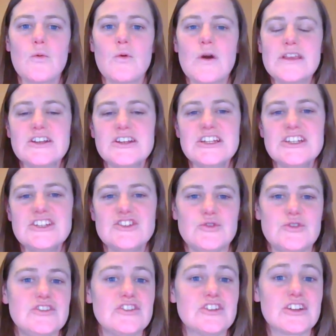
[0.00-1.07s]
what you're going to
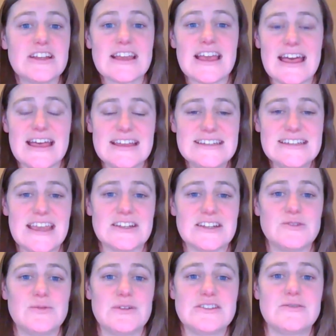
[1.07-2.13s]
do is you're going to
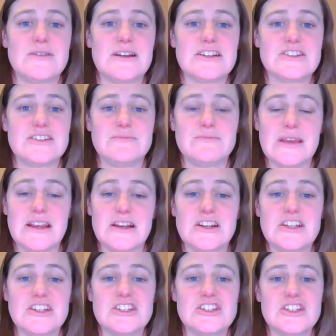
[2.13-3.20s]
contact Resurrection
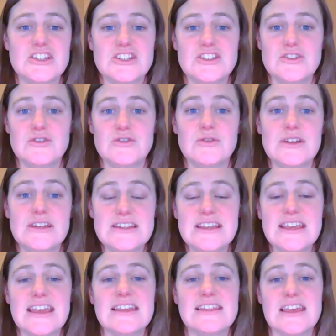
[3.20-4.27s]
Parish to
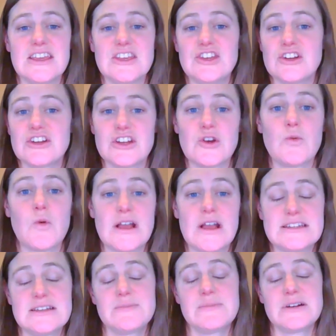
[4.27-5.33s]
indicate that you're going to
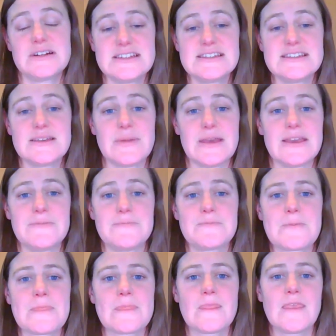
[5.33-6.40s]
want to participate.
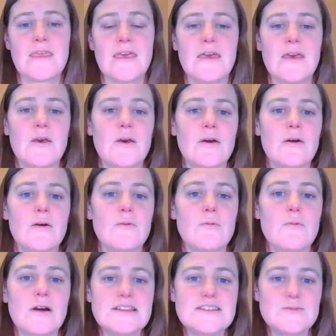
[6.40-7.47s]

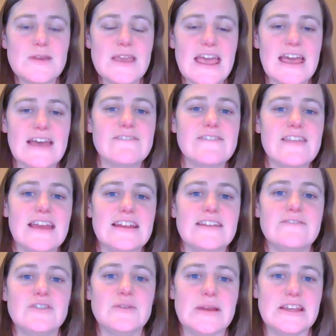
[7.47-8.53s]
Once we have that
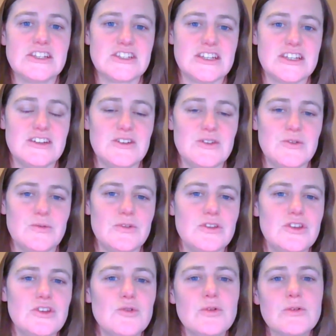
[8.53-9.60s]
information,
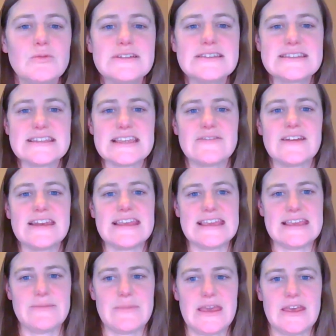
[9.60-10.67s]
you will receive an
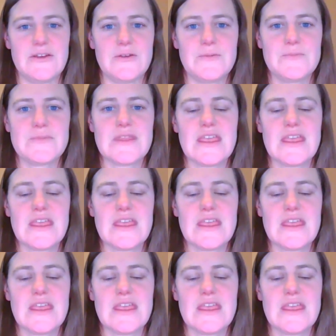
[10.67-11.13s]
email.